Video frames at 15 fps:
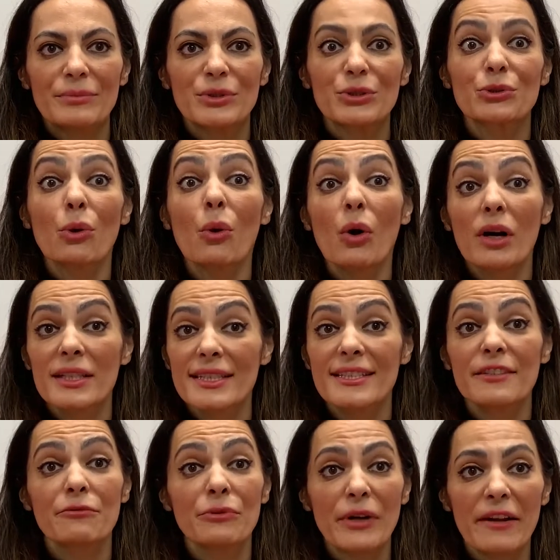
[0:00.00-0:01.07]
show us
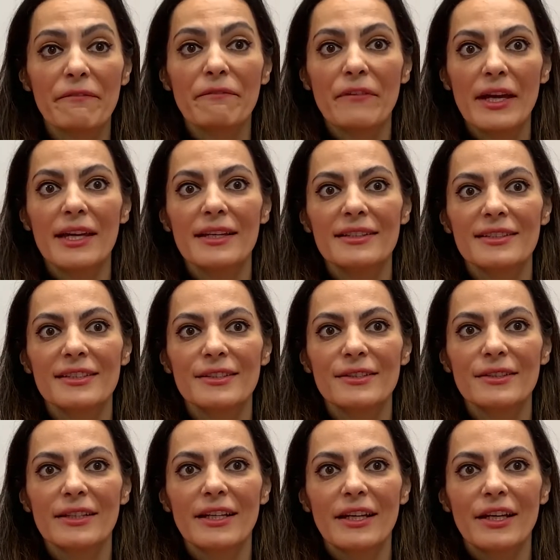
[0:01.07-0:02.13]
different ways